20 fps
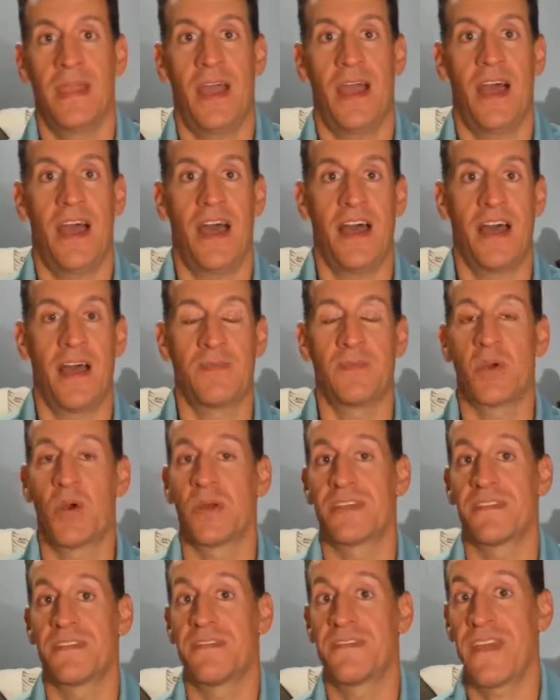Uh, I'm going
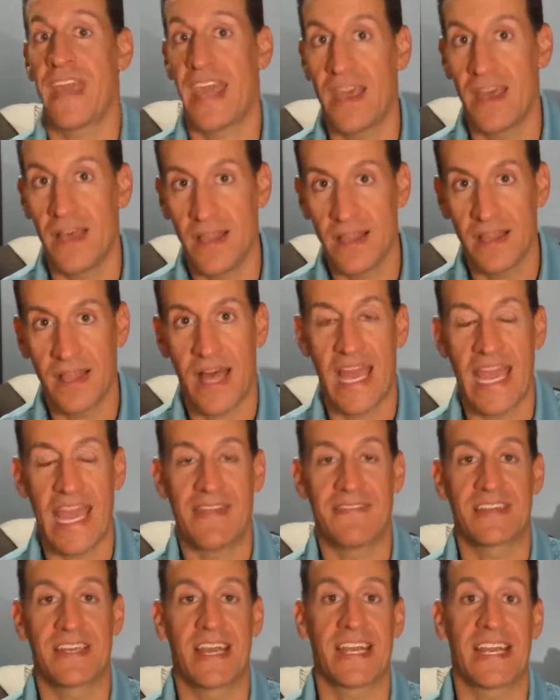to fail. I
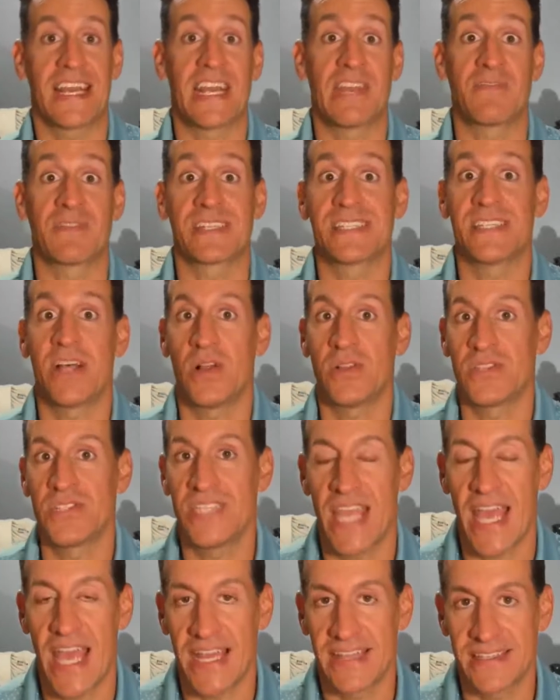haven't gotten any results
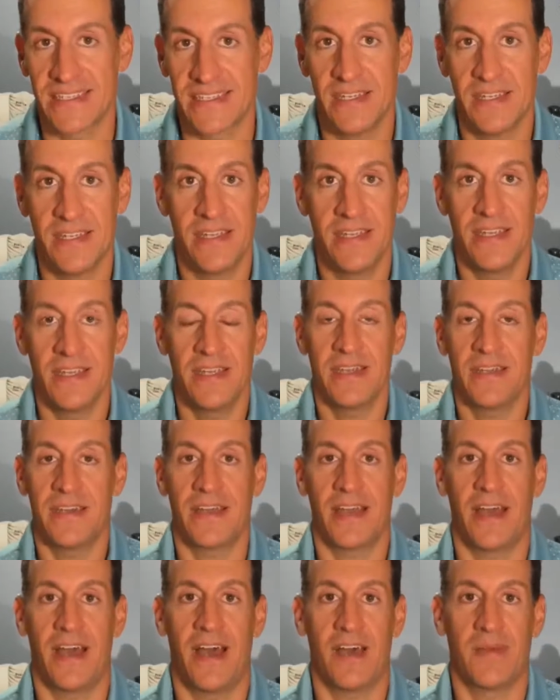yet.
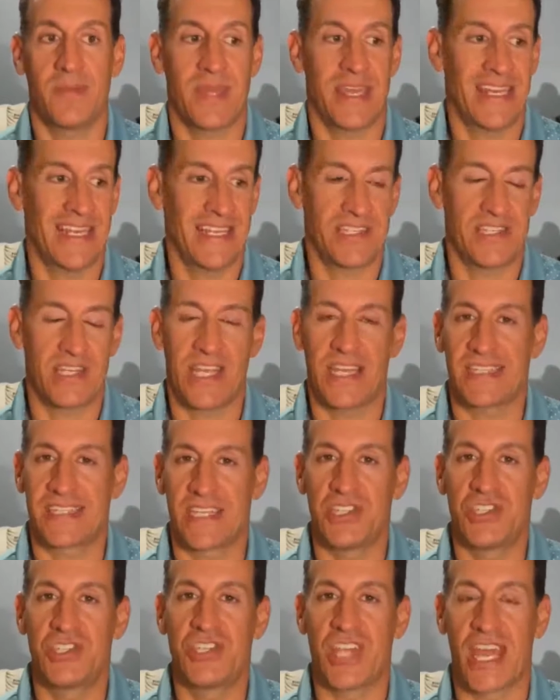Um, and it's, it's a
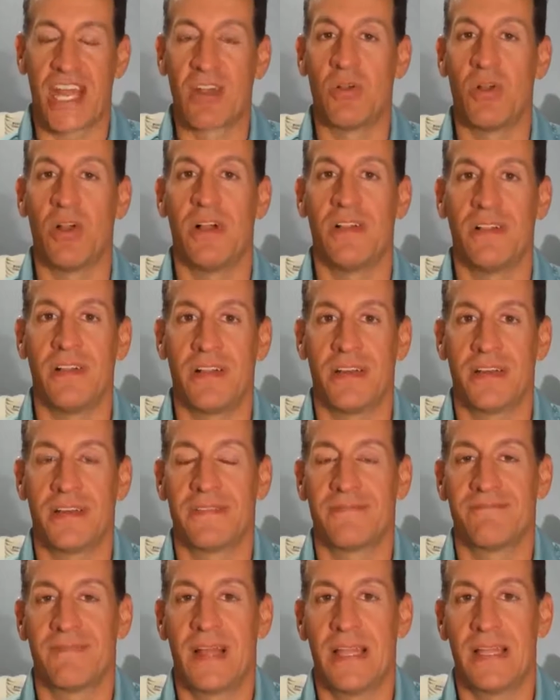general
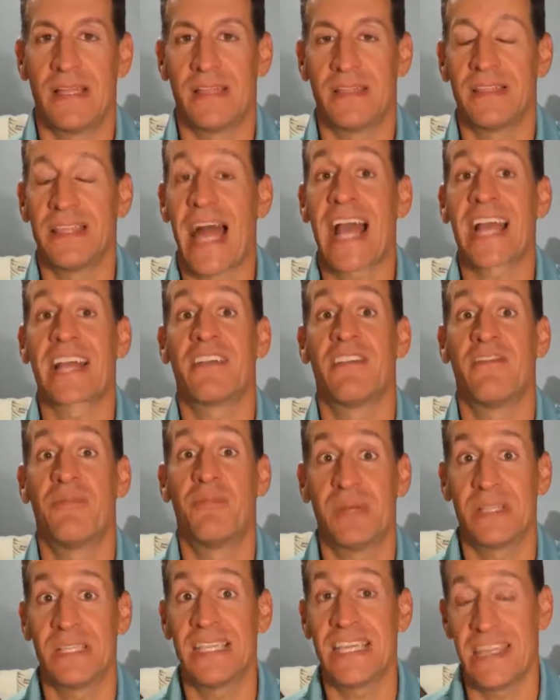lack of
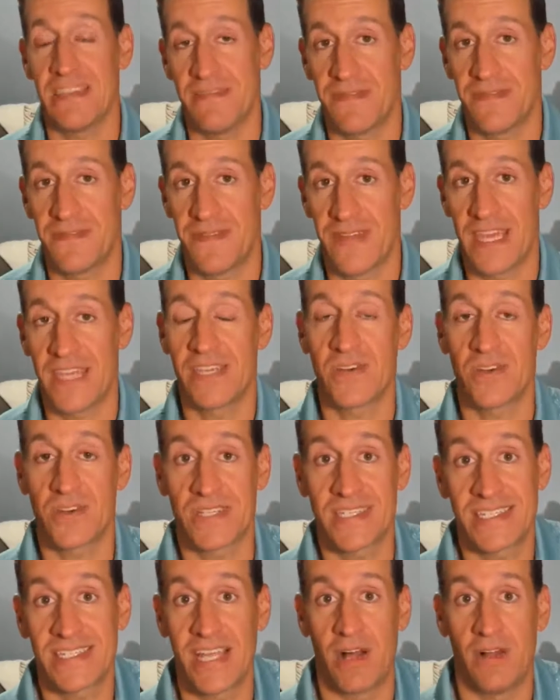belief in
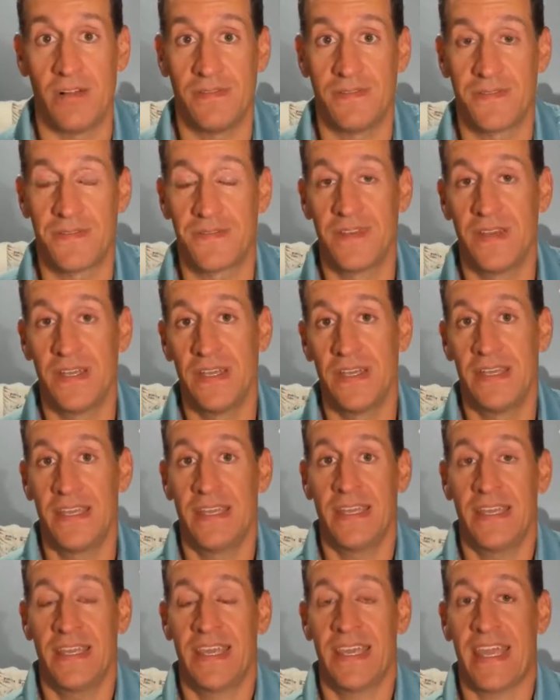yourself
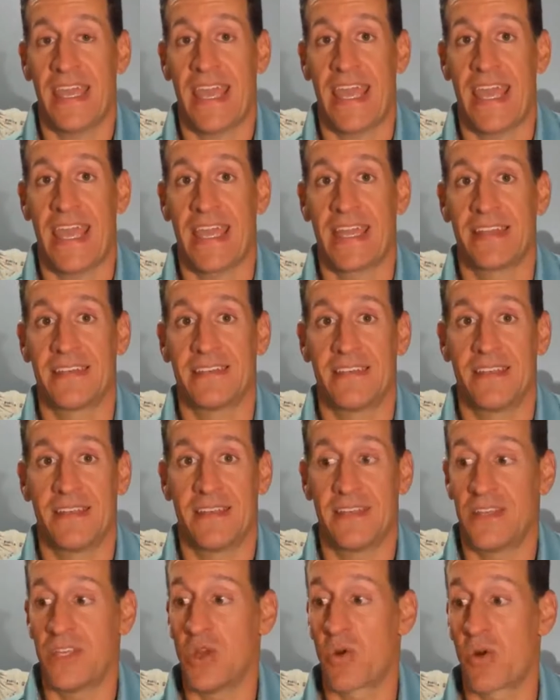and
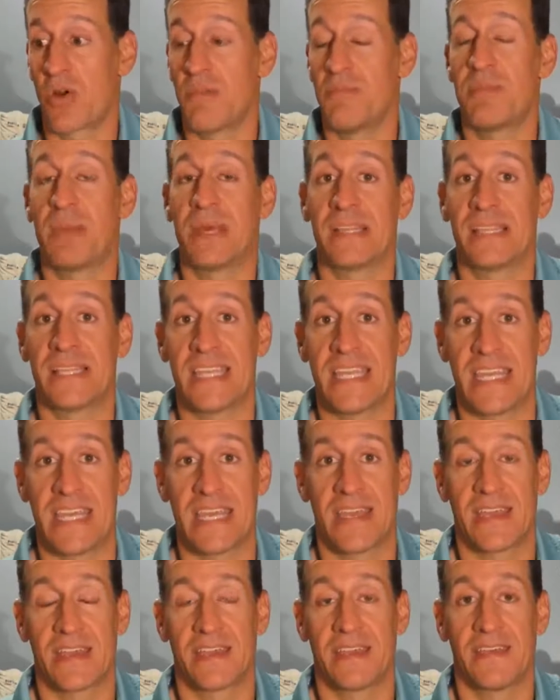your
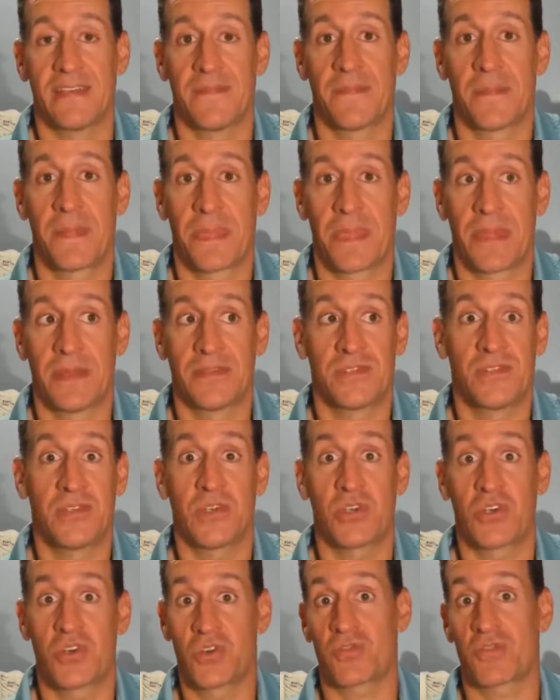ability to
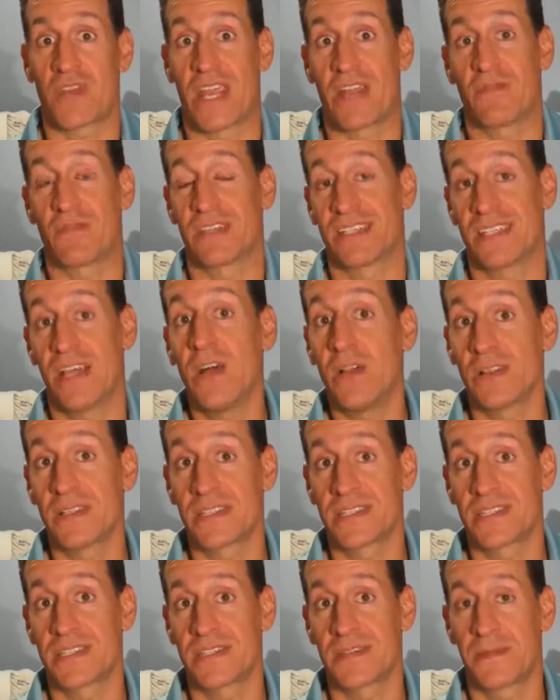create
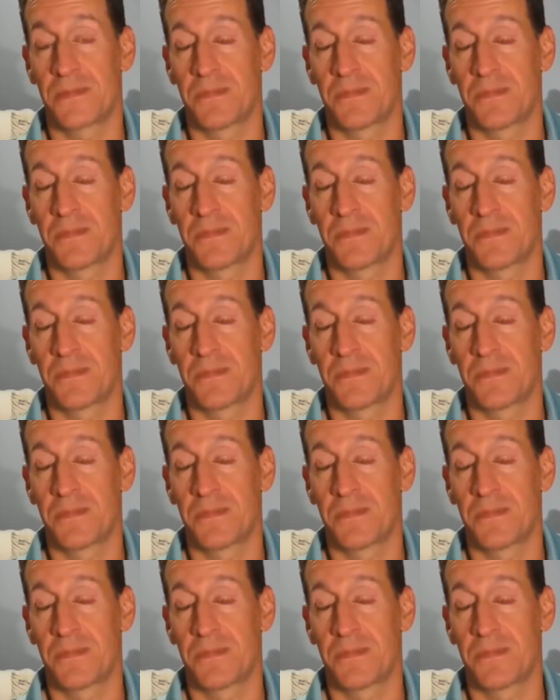results.